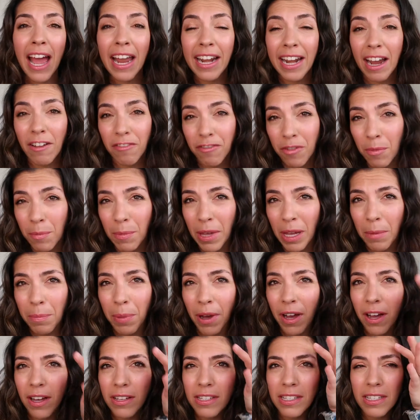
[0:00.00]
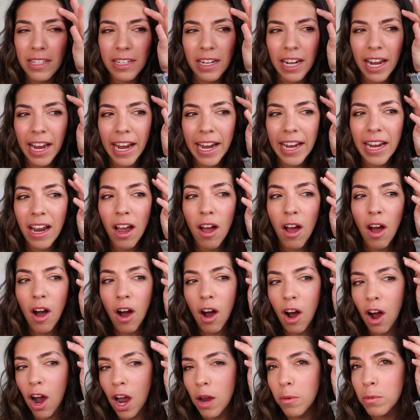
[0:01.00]
Now for me personally,
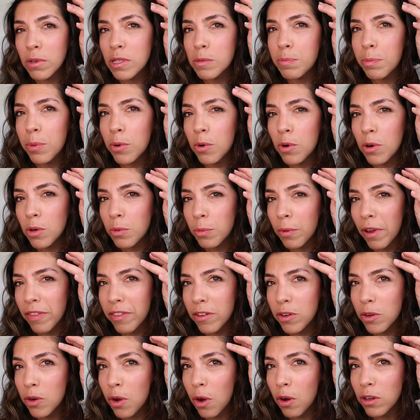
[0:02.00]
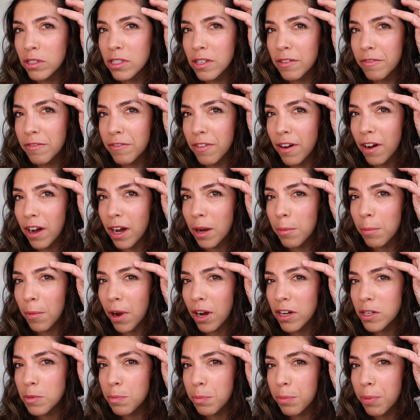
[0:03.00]
I was born with not very
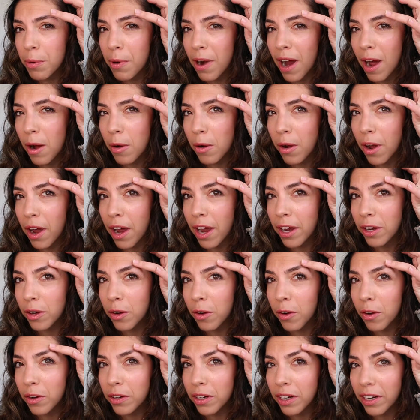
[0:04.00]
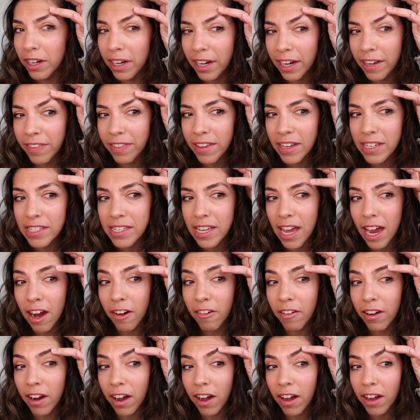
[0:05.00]
much brow going on in this
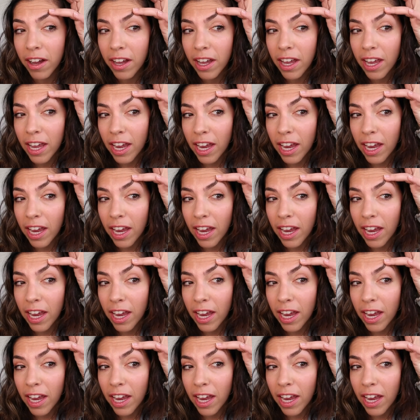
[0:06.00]
area.